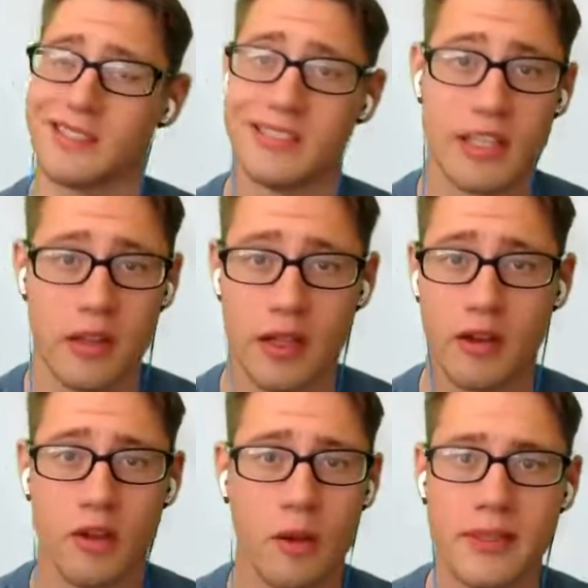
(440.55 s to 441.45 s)
dealing a
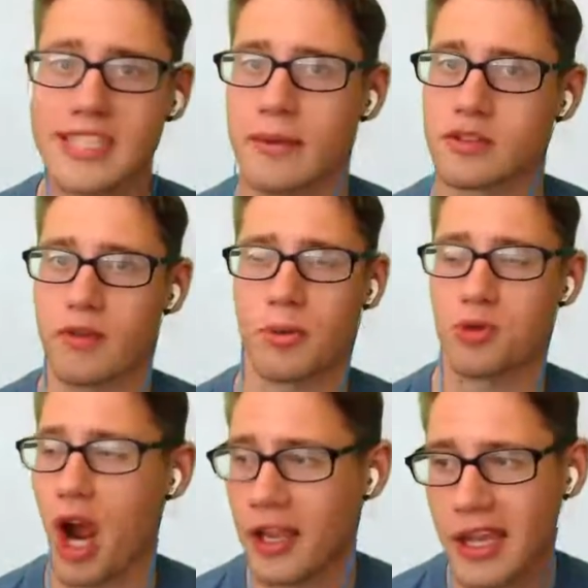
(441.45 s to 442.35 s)
little bit damage from the
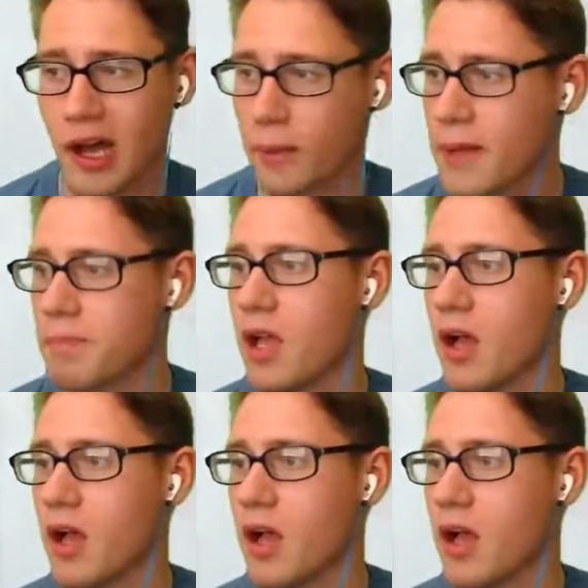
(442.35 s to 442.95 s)
Rocky Helmet.